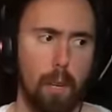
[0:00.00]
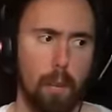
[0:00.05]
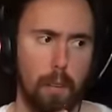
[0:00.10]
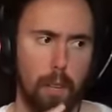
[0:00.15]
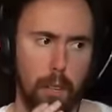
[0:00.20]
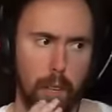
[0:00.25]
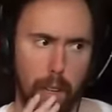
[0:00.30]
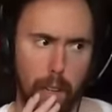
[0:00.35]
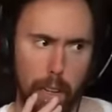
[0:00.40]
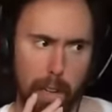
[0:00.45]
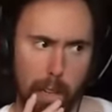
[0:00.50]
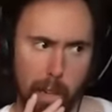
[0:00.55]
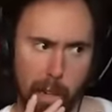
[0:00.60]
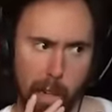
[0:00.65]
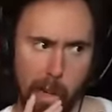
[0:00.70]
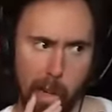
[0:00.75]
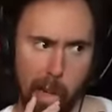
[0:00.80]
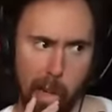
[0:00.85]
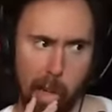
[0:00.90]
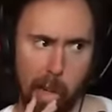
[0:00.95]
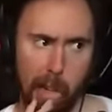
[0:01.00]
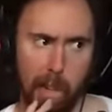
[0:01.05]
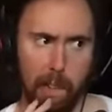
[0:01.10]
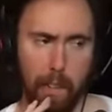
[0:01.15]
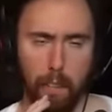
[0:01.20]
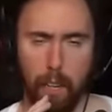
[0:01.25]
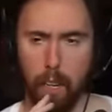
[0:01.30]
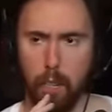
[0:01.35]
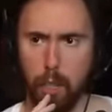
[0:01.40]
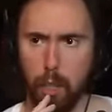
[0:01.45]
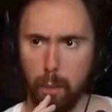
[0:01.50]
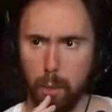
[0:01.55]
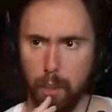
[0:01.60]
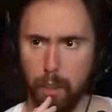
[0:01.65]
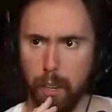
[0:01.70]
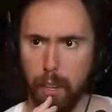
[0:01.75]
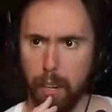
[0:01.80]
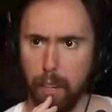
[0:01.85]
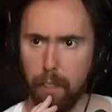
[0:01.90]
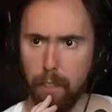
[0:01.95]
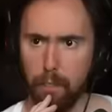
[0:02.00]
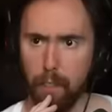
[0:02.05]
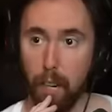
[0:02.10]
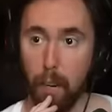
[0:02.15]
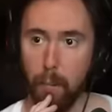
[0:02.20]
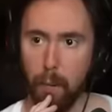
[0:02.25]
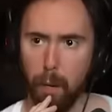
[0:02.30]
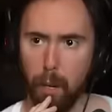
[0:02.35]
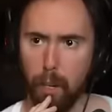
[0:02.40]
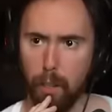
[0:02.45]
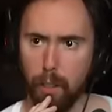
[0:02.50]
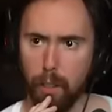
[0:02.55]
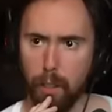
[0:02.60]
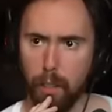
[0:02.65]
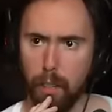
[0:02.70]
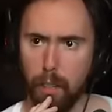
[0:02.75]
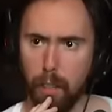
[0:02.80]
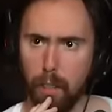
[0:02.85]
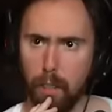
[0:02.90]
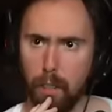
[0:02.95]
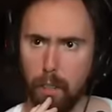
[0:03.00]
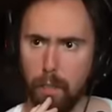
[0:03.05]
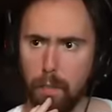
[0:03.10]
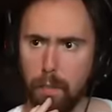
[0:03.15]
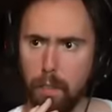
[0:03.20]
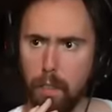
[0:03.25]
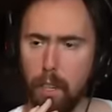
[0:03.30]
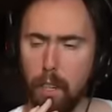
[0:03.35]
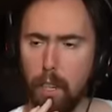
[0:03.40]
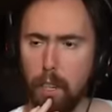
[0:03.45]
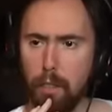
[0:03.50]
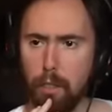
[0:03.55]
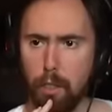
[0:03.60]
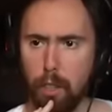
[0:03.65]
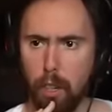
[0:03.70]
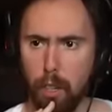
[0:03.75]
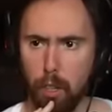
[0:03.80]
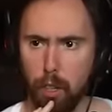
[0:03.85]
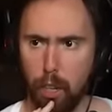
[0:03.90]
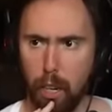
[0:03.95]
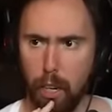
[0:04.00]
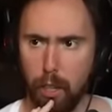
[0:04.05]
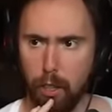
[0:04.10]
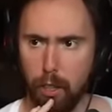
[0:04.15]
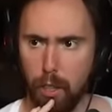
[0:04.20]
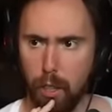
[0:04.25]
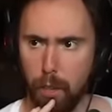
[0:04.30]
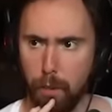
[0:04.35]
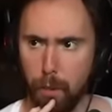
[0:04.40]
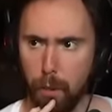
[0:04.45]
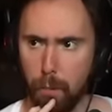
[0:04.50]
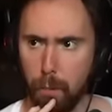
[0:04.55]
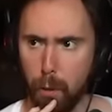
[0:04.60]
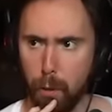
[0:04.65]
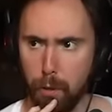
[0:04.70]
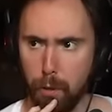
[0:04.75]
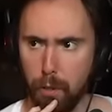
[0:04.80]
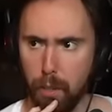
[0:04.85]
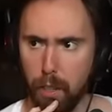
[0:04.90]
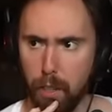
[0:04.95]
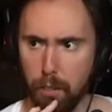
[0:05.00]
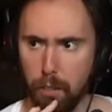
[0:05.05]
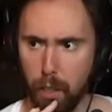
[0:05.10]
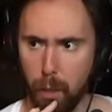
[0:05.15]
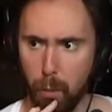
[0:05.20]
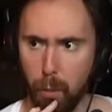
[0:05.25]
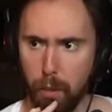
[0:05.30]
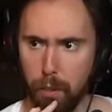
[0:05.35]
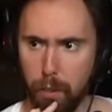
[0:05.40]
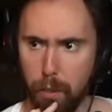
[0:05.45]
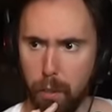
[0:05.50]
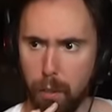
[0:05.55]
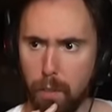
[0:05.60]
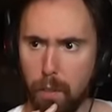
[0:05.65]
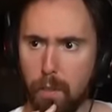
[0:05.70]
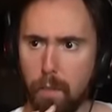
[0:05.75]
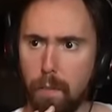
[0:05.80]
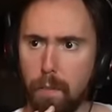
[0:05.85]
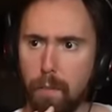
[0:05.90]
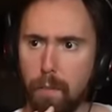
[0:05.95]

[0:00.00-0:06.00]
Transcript: Okay. Gotcha with eggs? Yeah, apparently. So you can change the different person that's like with you.